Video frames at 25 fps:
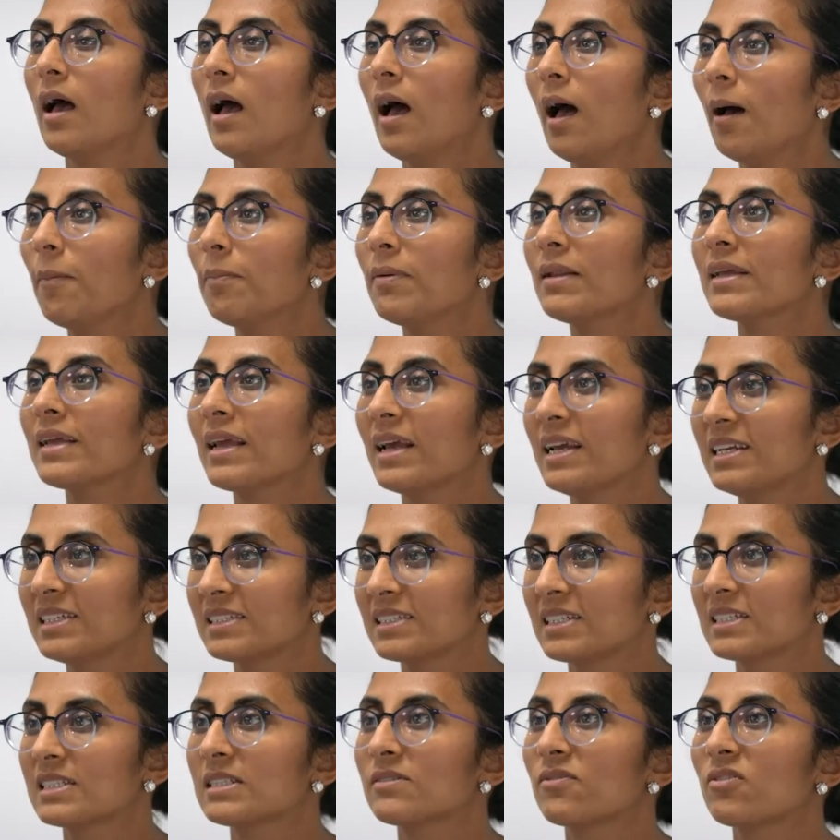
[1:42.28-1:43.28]

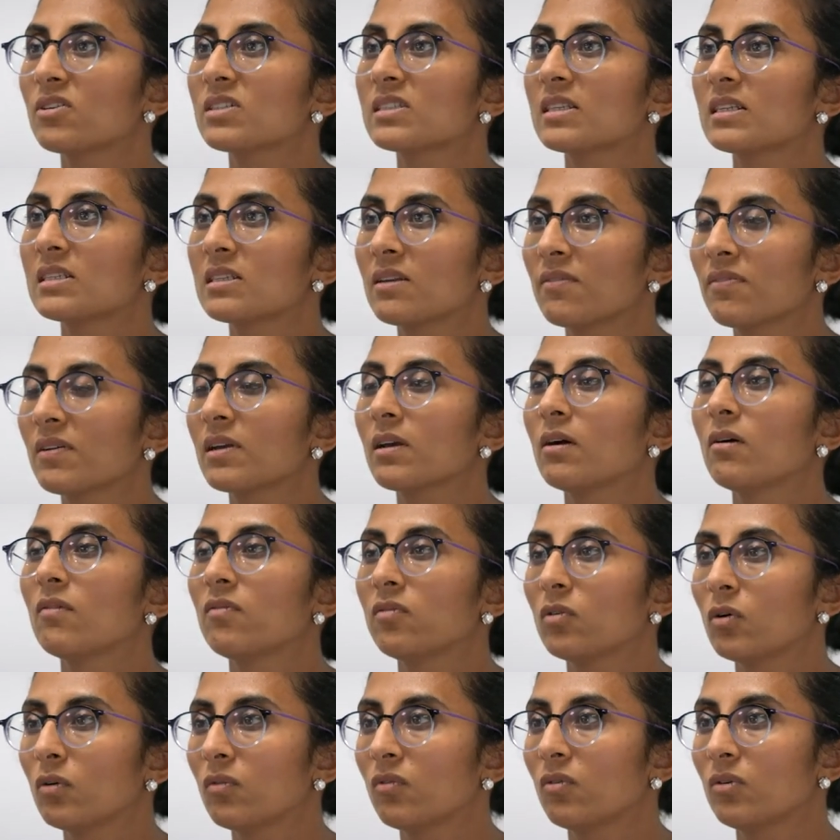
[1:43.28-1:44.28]
Applications for a certificate
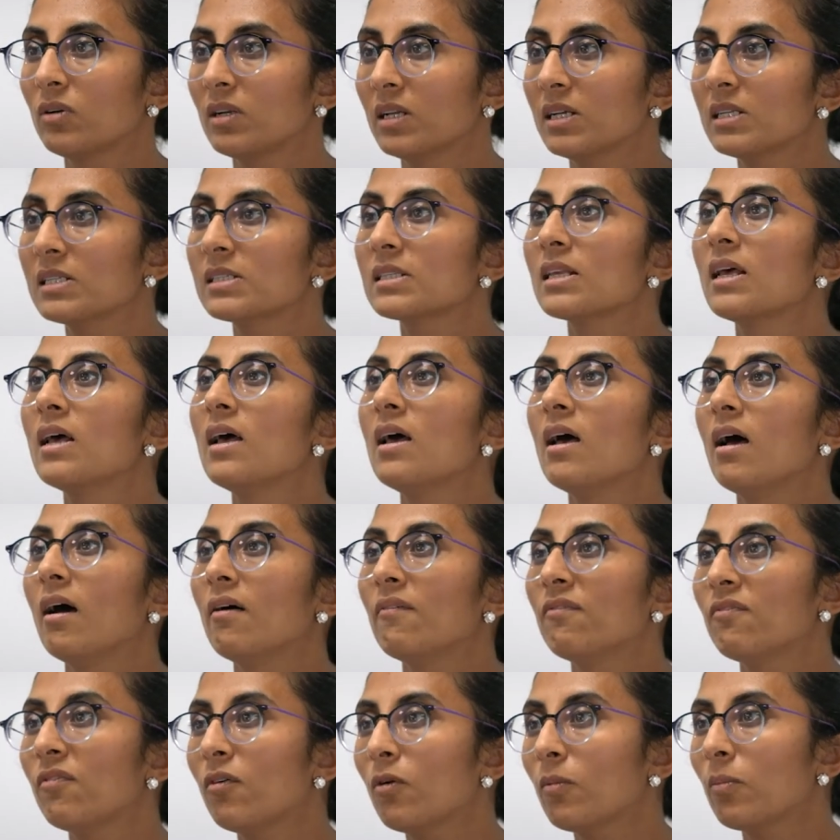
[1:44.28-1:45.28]
of lawfulness
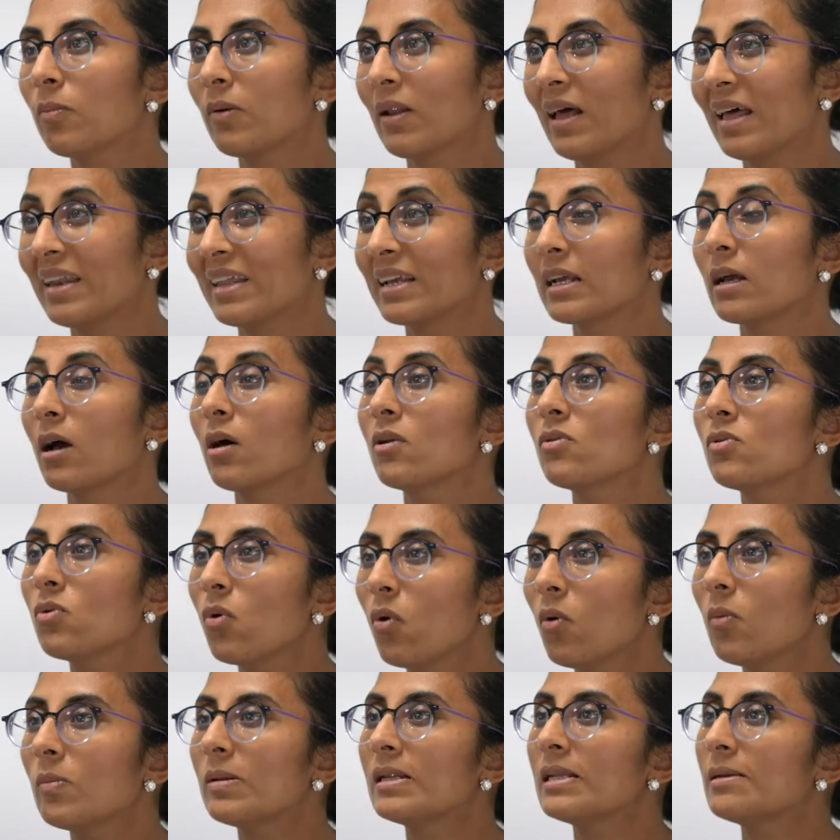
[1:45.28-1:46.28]
and full planning are
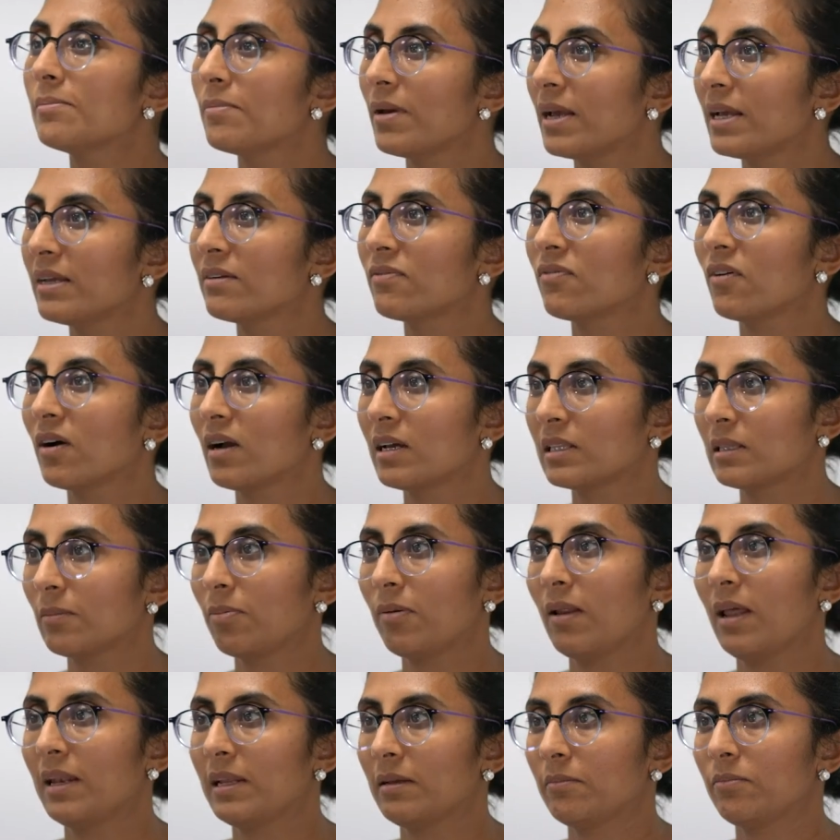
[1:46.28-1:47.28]
normally made via the
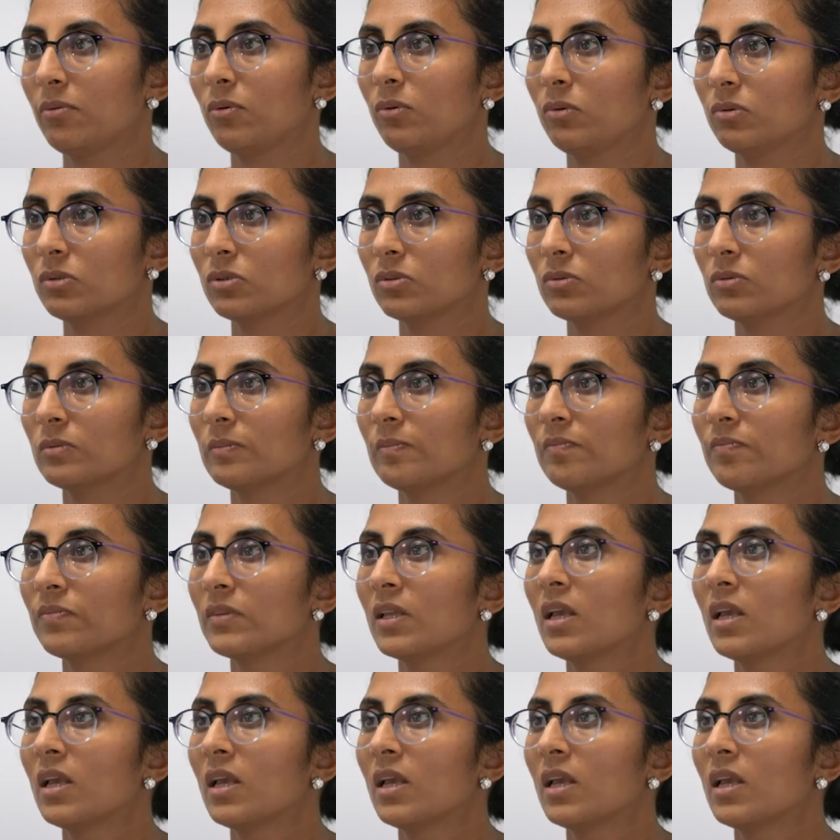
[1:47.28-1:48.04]
planning portal.